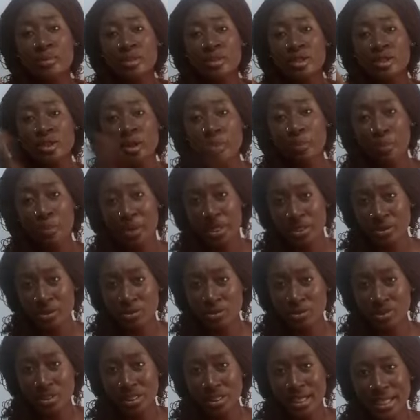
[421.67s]
means your
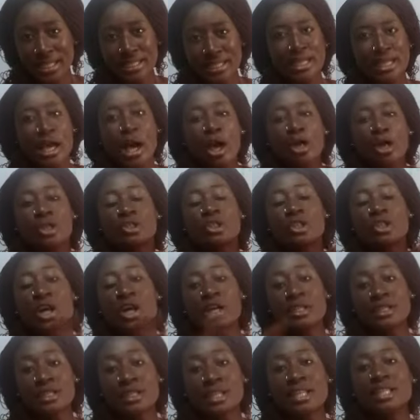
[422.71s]
pencil skirt. So
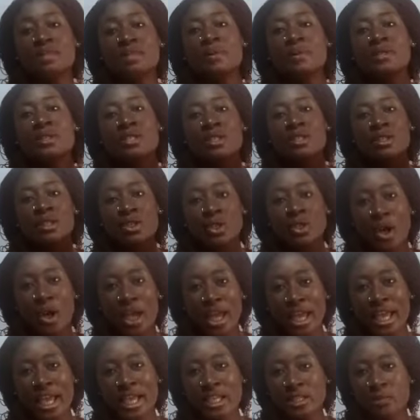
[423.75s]
your 6 pieces, your
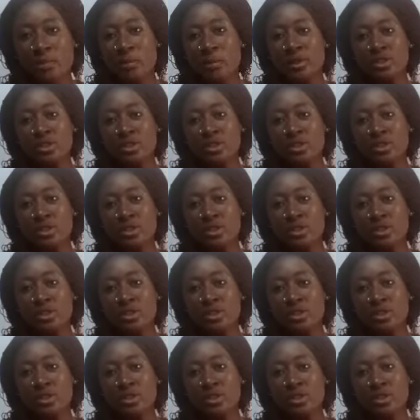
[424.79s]
8